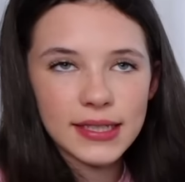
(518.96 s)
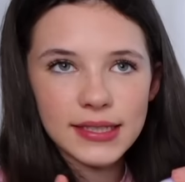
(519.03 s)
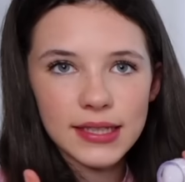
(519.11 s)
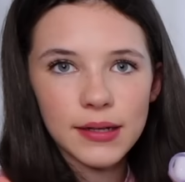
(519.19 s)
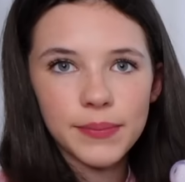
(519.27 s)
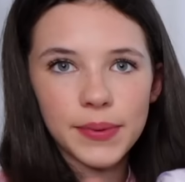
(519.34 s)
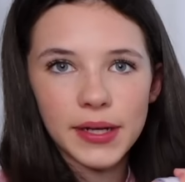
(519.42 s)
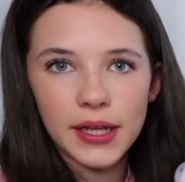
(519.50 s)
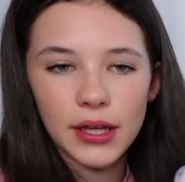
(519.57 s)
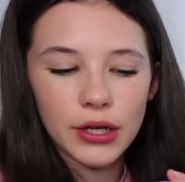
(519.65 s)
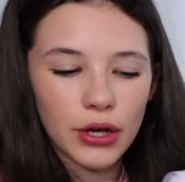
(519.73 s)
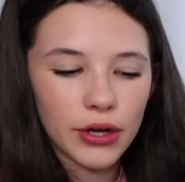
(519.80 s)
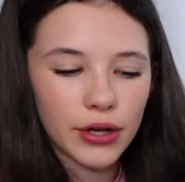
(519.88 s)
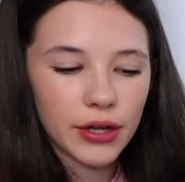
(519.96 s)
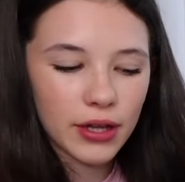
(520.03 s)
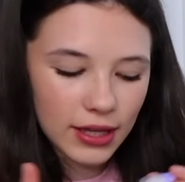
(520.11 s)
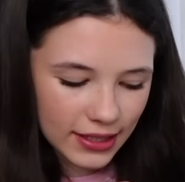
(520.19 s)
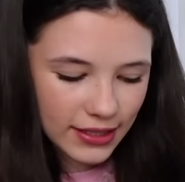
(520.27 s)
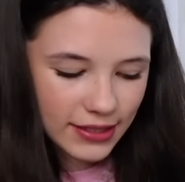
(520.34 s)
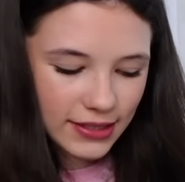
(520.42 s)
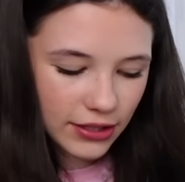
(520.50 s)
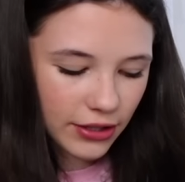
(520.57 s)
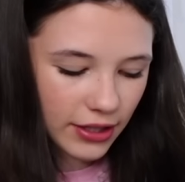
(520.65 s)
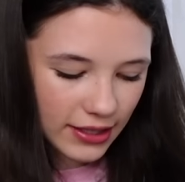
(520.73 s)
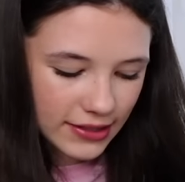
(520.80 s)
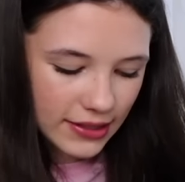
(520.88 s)
is the Banila Co Clean It Zero
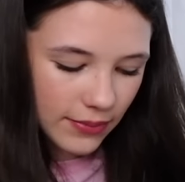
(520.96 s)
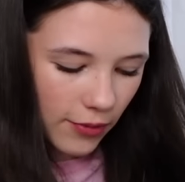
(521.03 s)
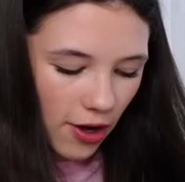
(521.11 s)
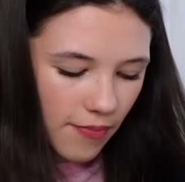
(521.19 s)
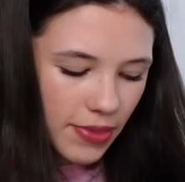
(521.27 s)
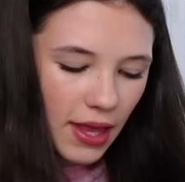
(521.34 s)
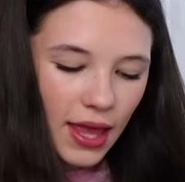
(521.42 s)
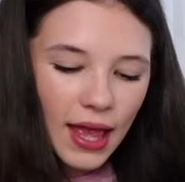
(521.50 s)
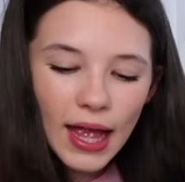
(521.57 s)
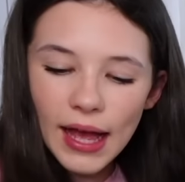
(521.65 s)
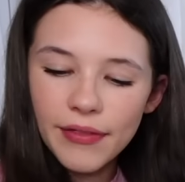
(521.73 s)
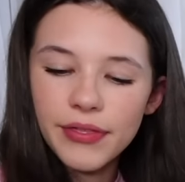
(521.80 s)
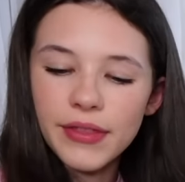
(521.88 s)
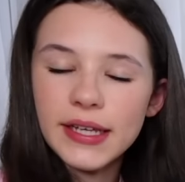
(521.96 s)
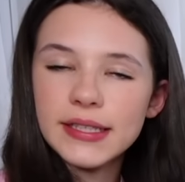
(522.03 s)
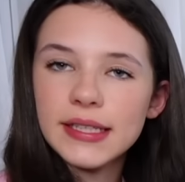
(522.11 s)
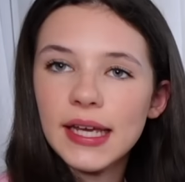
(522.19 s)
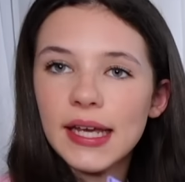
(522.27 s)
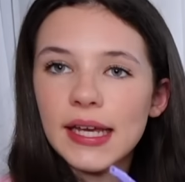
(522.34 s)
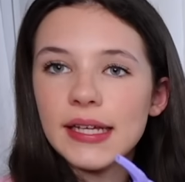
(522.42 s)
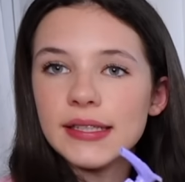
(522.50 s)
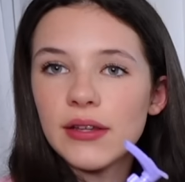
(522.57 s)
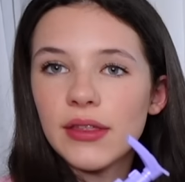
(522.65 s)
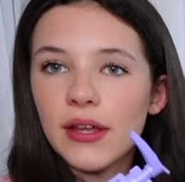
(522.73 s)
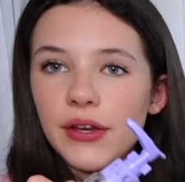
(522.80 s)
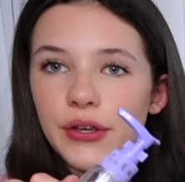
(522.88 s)
Cleansing Balm and this is
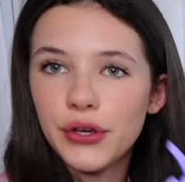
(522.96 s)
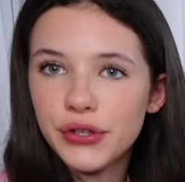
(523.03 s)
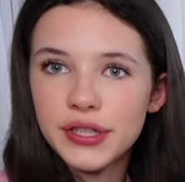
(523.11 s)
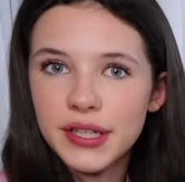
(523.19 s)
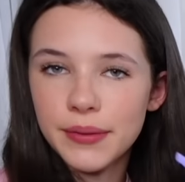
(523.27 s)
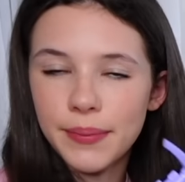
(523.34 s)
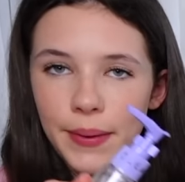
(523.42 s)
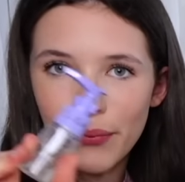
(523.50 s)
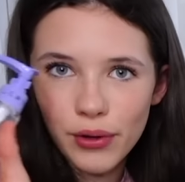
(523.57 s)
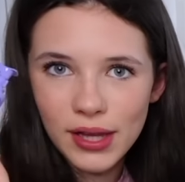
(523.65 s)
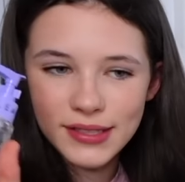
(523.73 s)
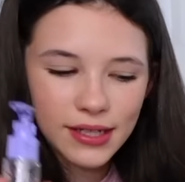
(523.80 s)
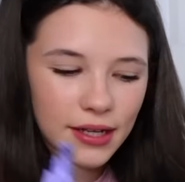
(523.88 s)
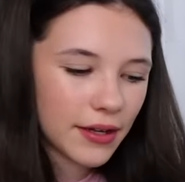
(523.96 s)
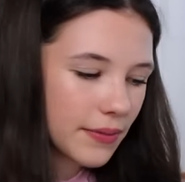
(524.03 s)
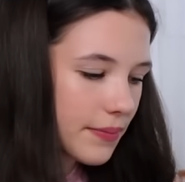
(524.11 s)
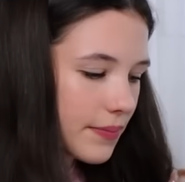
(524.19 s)
the Youth to the People Cleanser.